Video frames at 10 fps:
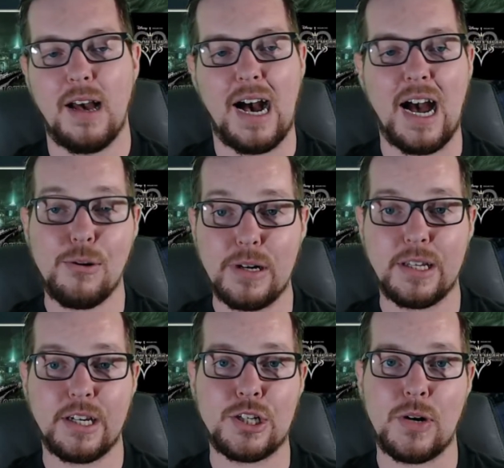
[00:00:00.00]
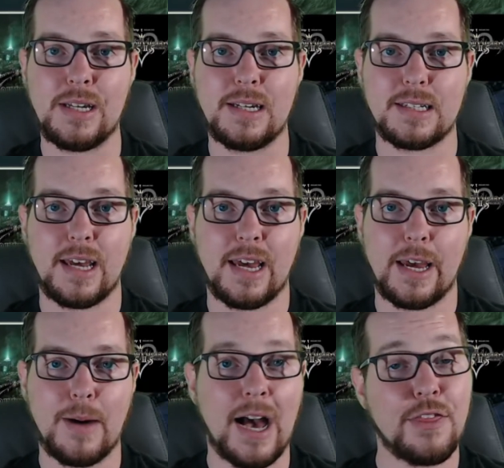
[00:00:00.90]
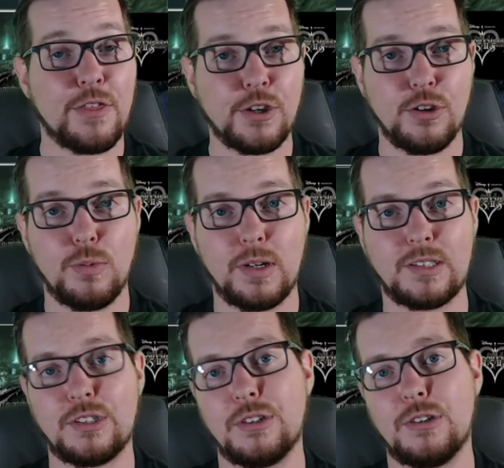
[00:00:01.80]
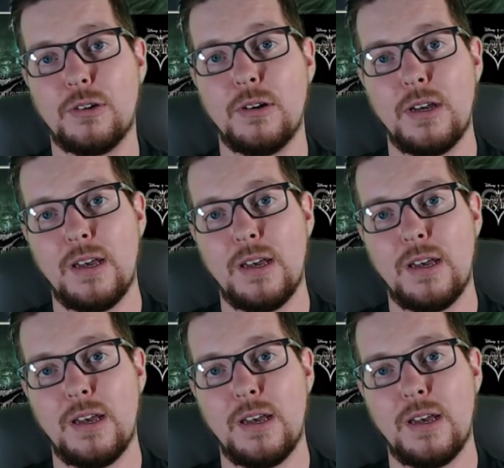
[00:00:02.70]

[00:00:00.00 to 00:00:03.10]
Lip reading: I really enjoyed this game. I think you will too.